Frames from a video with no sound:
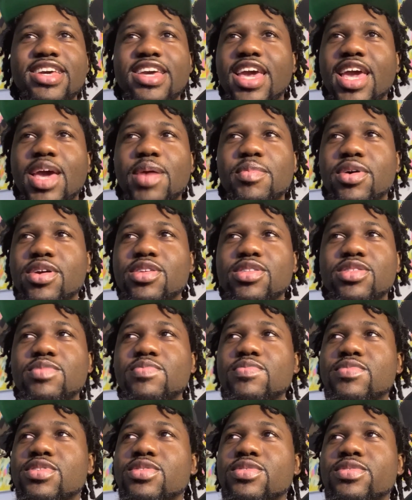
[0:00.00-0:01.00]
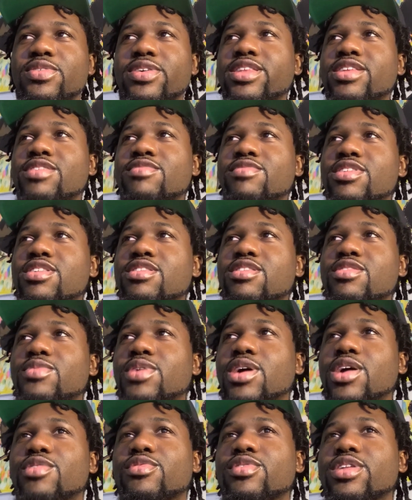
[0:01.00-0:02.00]
Came out of the blue. And the reason
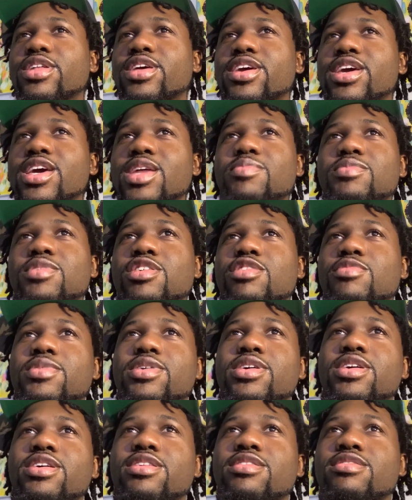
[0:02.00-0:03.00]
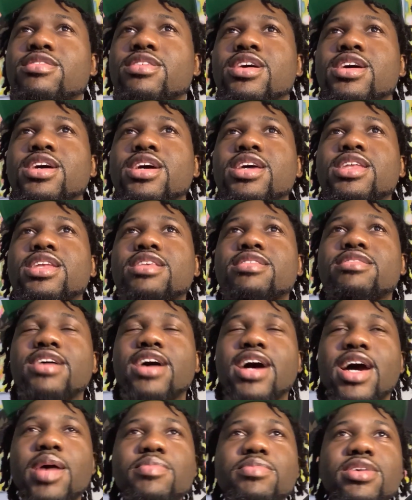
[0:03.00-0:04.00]
why it really hit me is because the
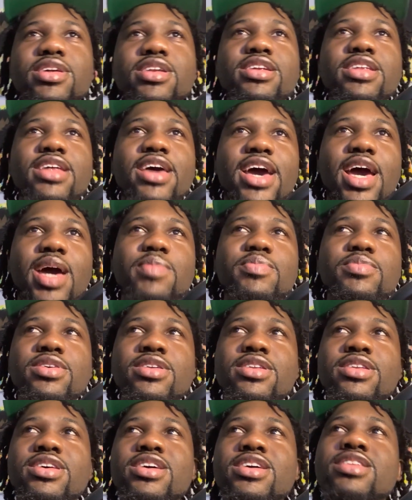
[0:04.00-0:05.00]
time that it happened,